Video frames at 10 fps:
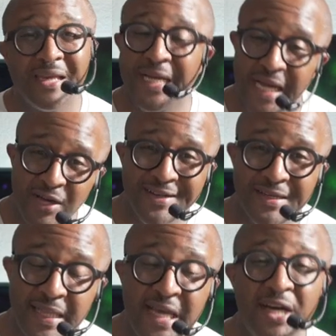count
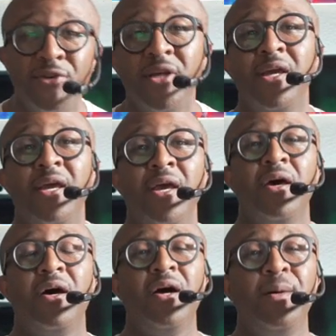out loud.
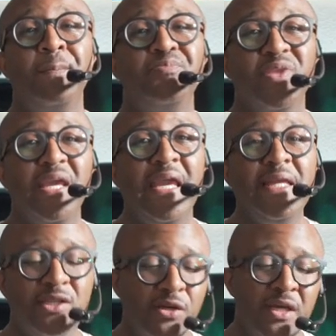Um,
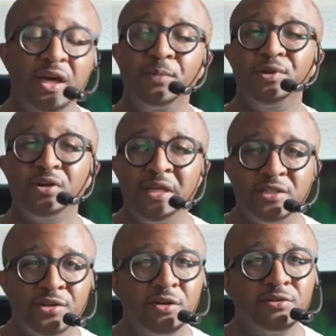it's going to help your
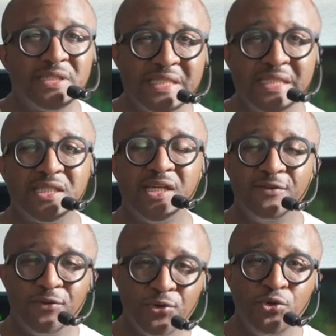internal sense
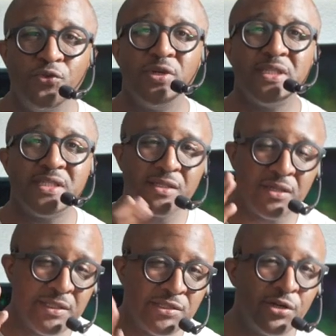of groove and
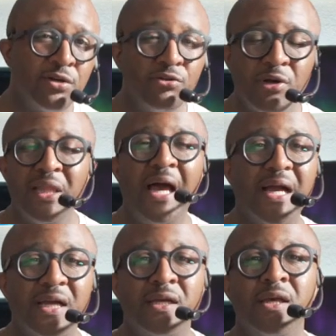internal
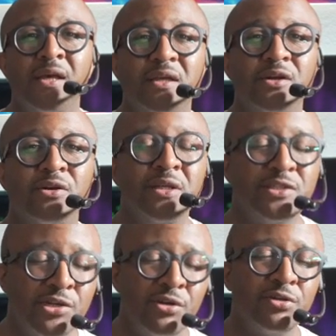clock, your
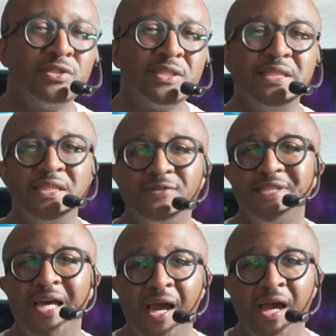internal sense of
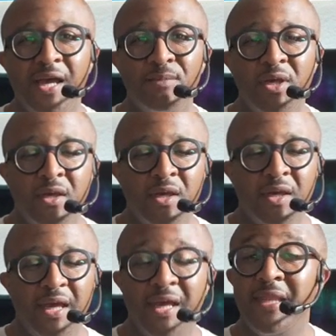time.
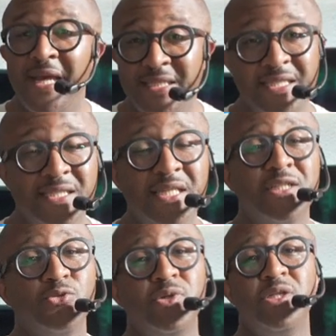And that's
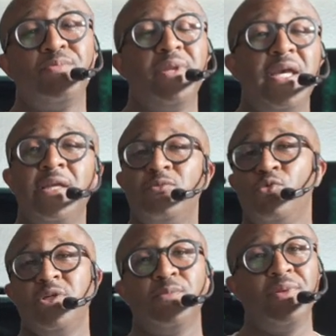essential when you're playing
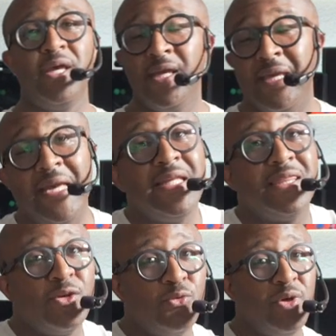when you're playing
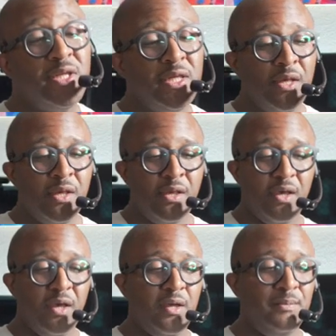anything really.
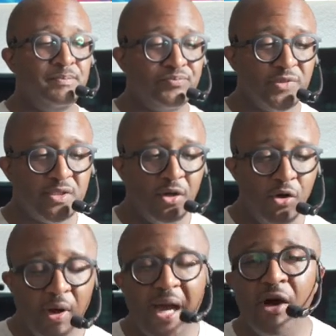Um,
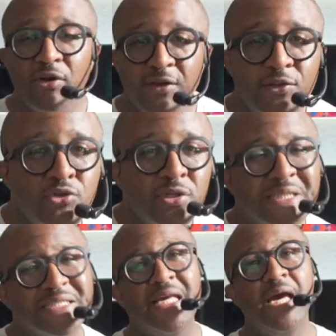so I'll give you an
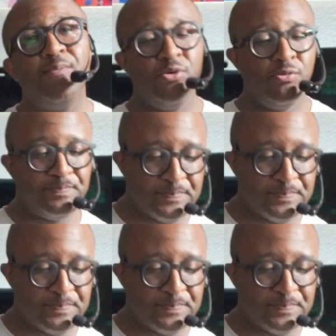example.